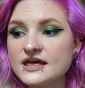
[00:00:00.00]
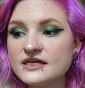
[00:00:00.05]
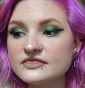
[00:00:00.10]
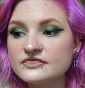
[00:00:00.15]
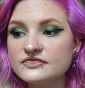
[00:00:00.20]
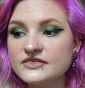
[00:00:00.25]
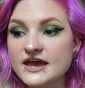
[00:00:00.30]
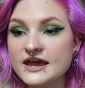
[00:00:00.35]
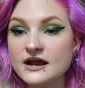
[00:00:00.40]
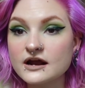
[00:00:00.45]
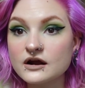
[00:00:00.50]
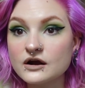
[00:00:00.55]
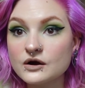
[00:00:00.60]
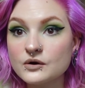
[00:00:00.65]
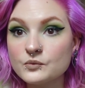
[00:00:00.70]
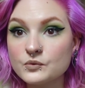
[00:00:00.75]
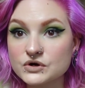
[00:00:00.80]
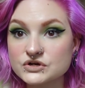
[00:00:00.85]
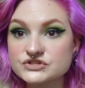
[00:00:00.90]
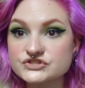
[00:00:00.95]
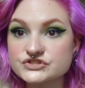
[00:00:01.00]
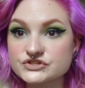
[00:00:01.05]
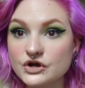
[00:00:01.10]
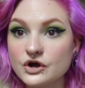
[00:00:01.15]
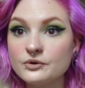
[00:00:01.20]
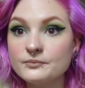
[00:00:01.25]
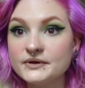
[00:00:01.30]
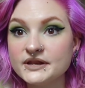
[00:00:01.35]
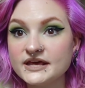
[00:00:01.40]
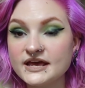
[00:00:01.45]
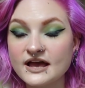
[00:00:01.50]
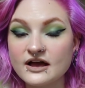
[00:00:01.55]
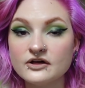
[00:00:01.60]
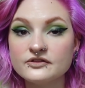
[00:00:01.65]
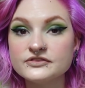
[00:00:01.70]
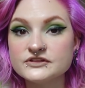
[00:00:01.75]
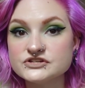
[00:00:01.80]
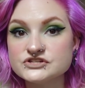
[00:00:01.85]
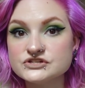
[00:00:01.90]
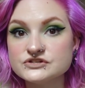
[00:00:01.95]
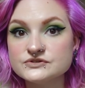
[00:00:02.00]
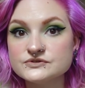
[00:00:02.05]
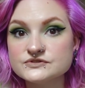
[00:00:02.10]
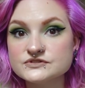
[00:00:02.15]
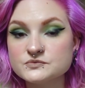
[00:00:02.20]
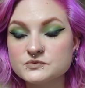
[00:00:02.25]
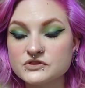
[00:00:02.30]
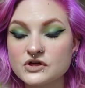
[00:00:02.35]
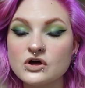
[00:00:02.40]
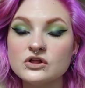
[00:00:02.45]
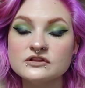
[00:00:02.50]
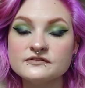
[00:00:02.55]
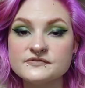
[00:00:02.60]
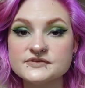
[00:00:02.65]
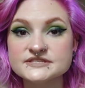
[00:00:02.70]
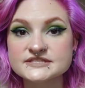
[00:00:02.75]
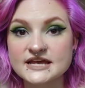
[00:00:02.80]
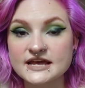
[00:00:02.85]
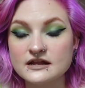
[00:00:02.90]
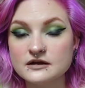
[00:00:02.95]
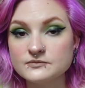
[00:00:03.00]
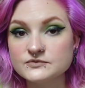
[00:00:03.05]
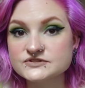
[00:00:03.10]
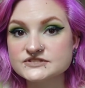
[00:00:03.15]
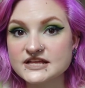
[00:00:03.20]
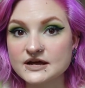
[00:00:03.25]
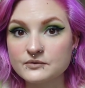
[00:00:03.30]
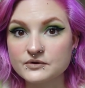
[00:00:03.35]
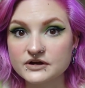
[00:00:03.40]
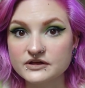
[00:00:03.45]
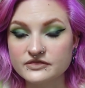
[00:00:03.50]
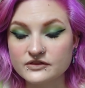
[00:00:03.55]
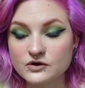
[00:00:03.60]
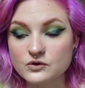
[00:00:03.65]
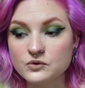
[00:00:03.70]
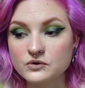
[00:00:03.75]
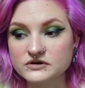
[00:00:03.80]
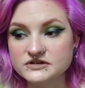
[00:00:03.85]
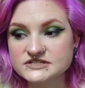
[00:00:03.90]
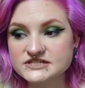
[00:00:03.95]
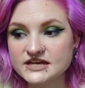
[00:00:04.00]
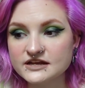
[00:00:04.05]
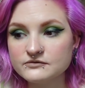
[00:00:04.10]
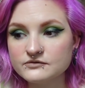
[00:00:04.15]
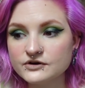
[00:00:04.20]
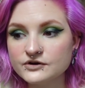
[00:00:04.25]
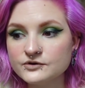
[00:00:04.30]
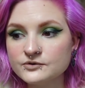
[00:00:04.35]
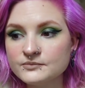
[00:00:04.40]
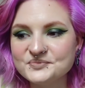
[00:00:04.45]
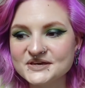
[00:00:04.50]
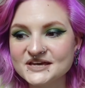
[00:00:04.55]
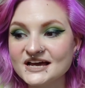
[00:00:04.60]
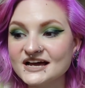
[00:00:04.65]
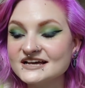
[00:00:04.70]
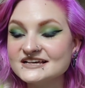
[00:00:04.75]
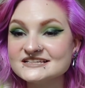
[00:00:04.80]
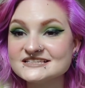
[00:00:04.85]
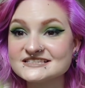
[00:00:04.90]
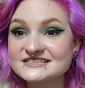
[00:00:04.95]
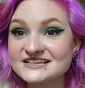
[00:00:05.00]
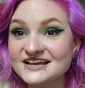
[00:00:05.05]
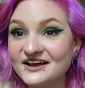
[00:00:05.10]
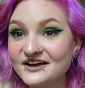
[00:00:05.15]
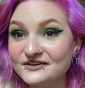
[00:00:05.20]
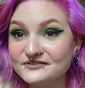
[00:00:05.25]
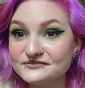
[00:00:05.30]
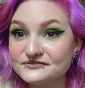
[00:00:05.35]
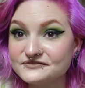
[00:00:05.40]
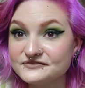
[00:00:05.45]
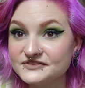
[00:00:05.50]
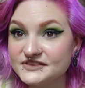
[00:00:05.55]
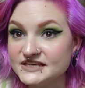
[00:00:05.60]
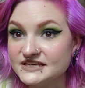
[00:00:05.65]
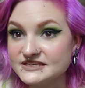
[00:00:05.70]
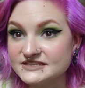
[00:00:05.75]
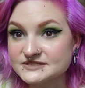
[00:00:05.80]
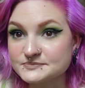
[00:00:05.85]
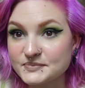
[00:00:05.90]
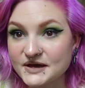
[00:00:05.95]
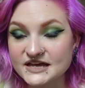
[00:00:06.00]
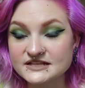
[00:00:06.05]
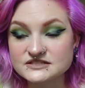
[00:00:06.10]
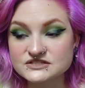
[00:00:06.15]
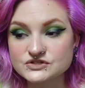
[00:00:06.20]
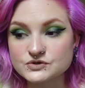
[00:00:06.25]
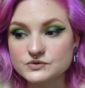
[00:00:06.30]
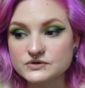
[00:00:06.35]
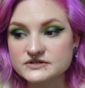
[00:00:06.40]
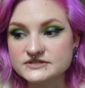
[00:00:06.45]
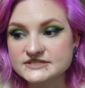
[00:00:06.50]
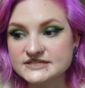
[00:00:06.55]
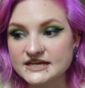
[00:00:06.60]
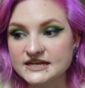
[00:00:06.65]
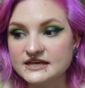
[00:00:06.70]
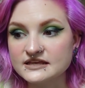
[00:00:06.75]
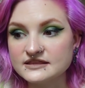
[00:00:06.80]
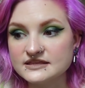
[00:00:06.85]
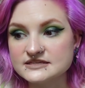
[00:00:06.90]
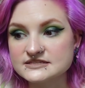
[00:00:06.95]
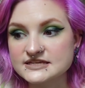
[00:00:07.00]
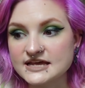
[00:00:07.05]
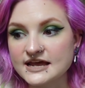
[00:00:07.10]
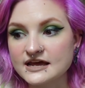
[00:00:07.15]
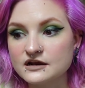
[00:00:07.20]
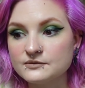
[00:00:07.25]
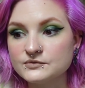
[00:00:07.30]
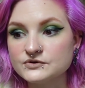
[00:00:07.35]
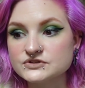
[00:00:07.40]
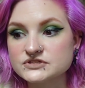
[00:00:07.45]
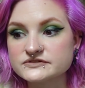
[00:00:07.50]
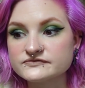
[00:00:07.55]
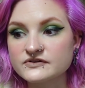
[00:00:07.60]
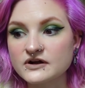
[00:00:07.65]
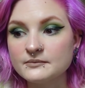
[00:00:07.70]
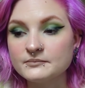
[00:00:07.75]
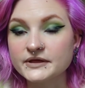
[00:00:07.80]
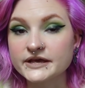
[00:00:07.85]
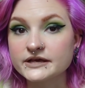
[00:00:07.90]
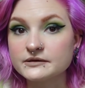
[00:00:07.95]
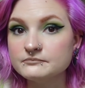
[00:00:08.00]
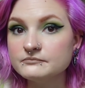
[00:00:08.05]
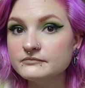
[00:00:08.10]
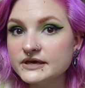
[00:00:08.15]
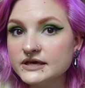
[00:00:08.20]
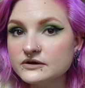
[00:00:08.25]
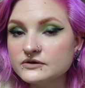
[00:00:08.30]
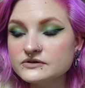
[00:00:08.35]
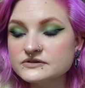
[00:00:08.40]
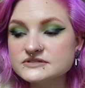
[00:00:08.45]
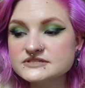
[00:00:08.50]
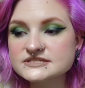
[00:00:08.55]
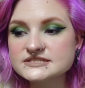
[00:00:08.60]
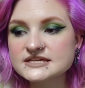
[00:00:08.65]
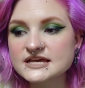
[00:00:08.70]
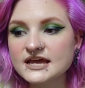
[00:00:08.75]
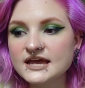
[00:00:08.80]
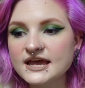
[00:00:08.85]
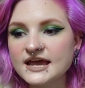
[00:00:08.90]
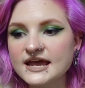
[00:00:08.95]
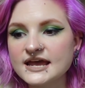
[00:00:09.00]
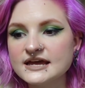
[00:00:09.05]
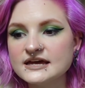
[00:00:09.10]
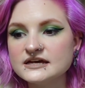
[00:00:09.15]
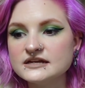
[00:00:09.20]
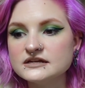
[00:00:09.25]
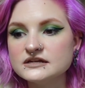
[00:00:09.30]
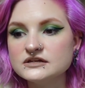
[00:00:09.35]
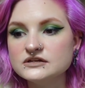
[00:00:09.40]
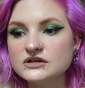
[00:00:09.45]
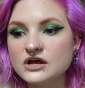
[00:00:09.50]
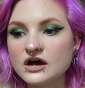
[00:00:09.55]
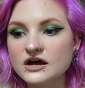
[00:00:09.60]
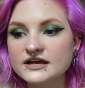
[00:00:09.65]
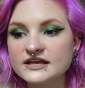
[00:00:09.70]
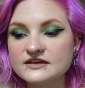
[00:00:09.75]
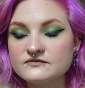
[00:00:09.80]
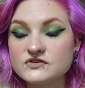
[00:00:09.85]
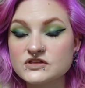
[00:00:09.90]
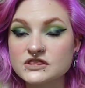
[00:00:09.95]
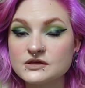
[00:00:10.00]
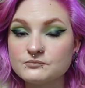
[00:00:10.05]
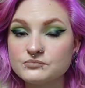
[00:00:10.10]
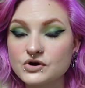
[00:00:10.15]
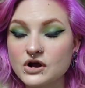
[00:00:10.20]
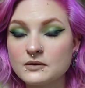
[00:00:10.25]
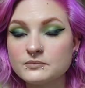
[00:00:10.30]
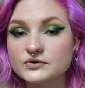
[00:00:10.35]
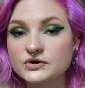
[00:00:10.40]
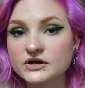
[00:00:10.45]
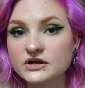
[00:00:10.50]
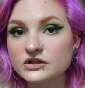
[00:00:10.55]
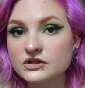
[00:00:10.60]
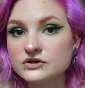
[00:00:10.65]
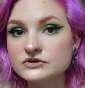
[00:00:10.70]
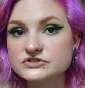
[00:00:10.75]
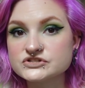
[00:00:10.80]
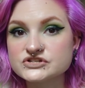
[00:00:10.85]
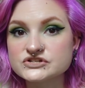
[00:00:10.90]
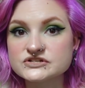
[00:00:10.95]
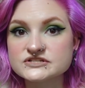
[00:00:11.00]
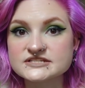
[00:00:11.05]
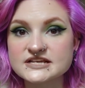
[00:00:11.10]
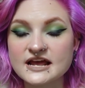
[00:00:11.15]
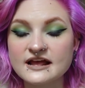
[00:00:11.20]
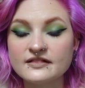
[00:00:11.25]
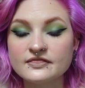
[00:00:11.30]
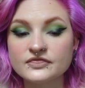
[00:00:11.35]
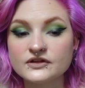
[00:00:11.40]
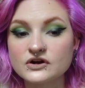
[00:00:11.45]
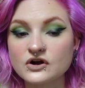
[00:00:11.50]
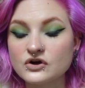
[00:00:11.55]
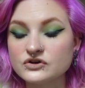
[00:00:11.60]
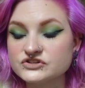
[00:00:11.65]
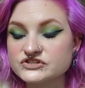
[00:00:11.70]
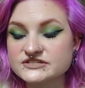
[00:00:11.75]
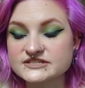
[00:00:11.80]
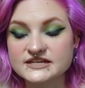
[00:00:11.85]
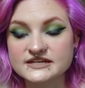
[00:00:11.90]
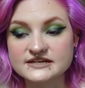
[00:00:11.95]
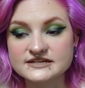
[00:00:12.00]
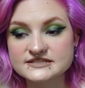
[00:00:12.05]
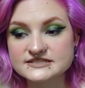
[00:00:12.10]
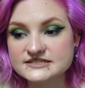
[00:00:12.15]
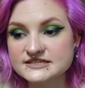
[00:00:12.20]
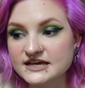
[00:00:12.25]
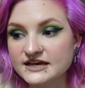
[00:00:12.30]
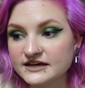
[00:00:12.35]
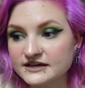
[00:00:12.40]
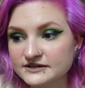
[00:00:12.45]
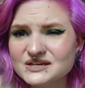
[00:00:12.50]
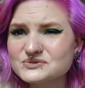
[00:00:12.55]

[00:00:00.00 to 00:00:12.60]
There were so many health issues with all of these animals that were in the quarantine room because of these pet stores getting these animals from like mills and not giving them proper enclosures, and they're all just getting sick.